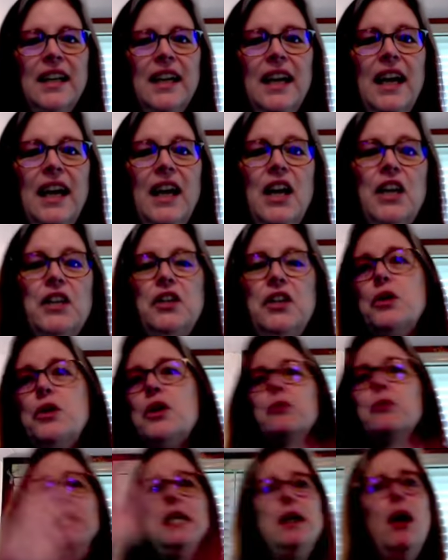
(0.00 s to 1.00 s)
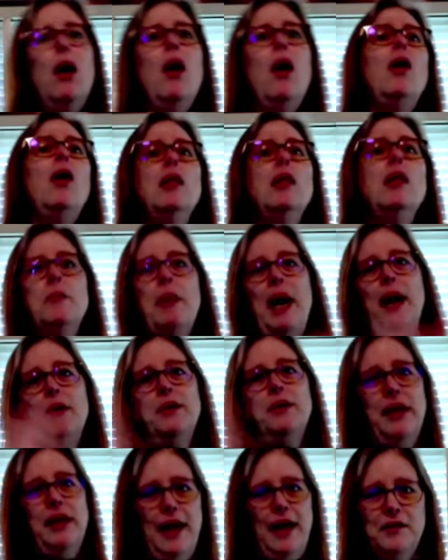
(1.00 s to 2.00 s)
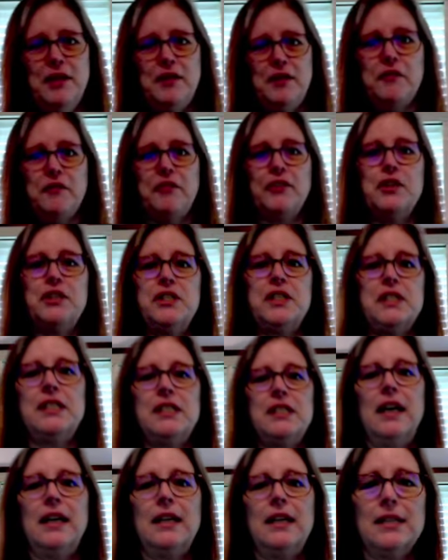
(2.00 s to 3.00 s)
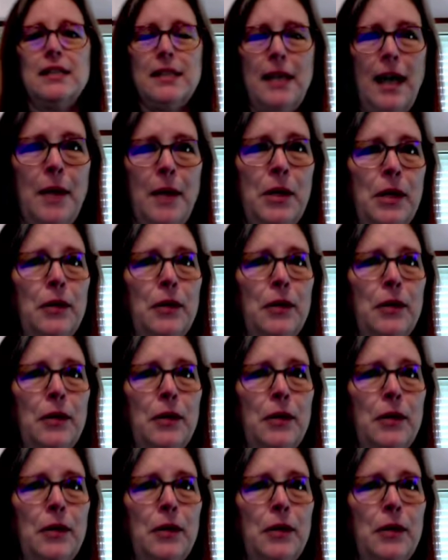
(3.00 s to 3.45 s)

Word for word: And you can read all about David in 1st and 2nd Samuel,